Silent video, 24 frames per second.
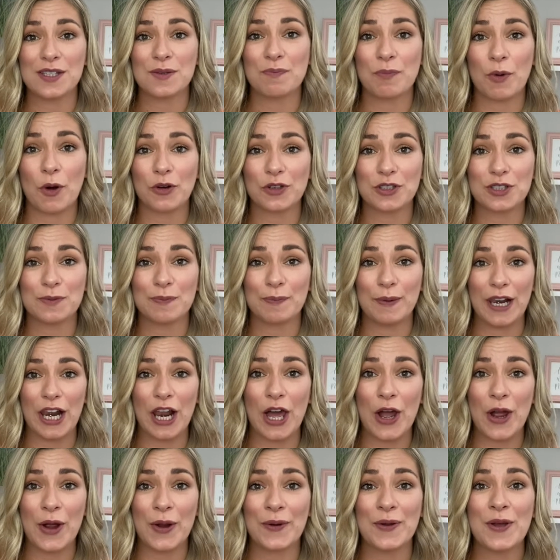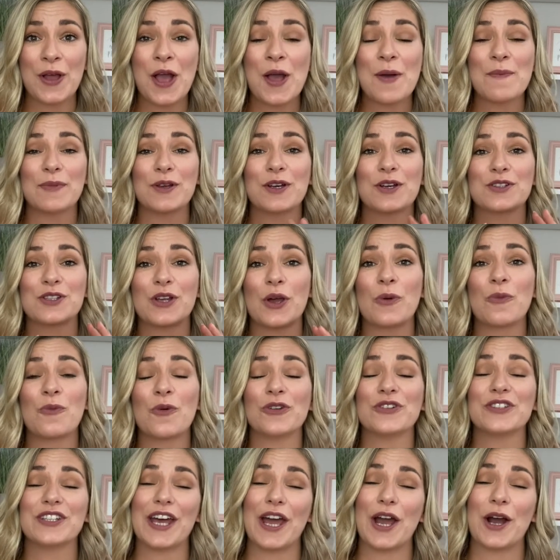box below, because I
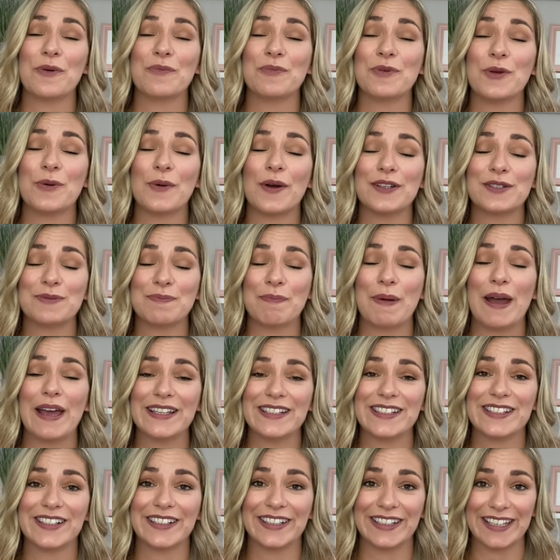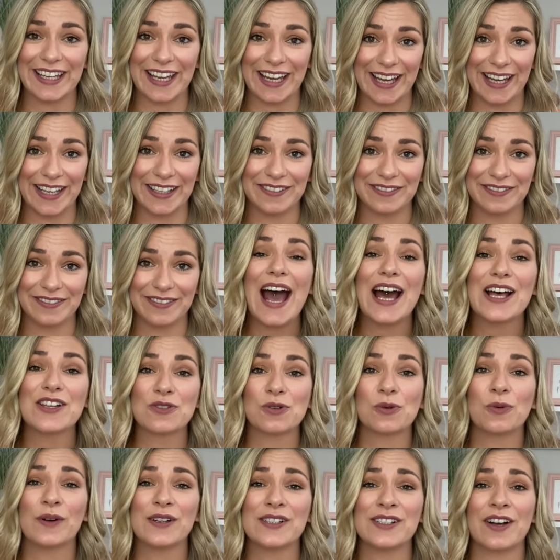want to help you as best I can. As
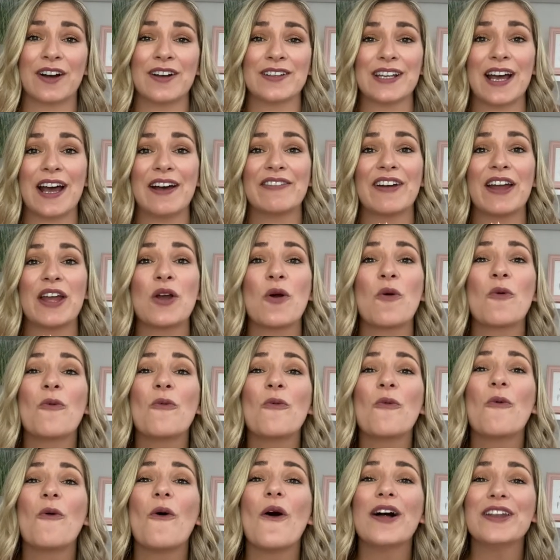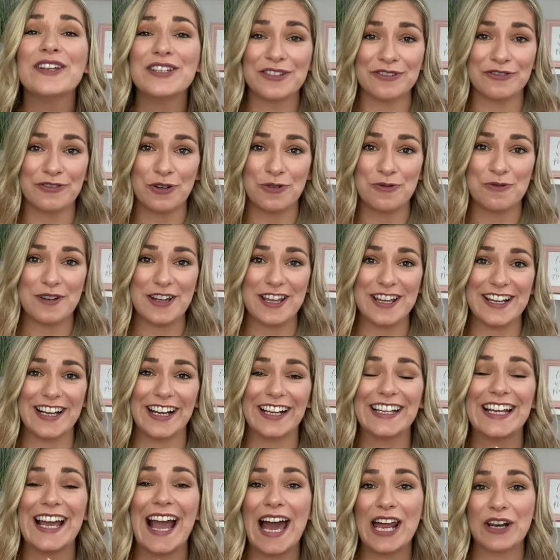always, guys, have a wonderful week. I
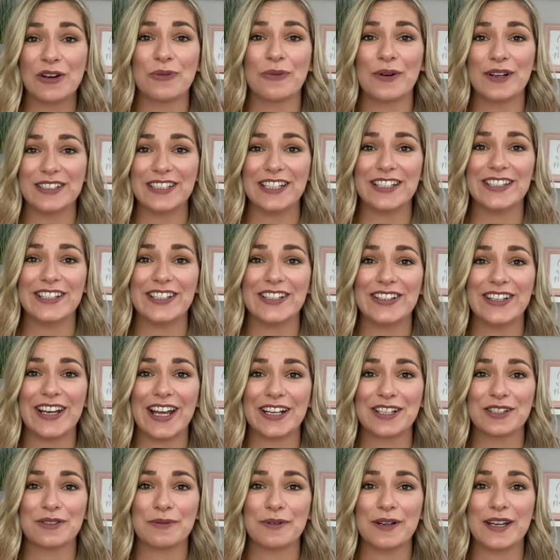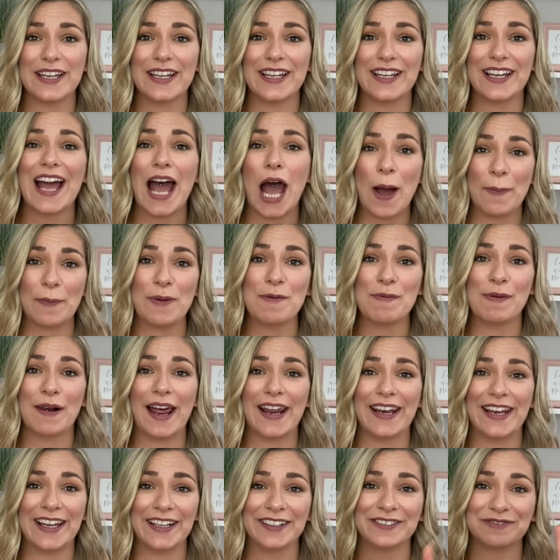cannot wait to see you next week. Happy
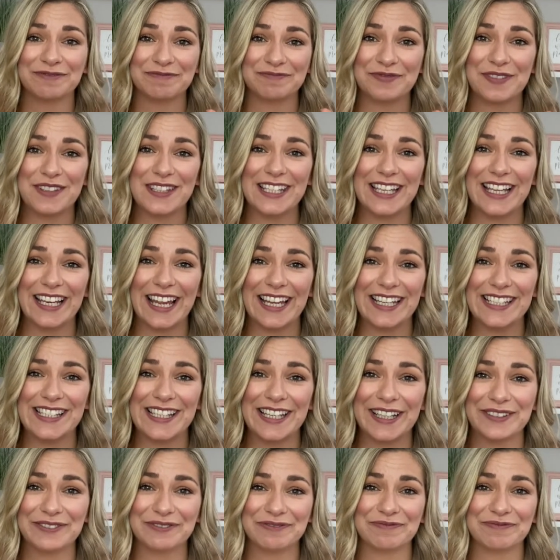planning. See you later.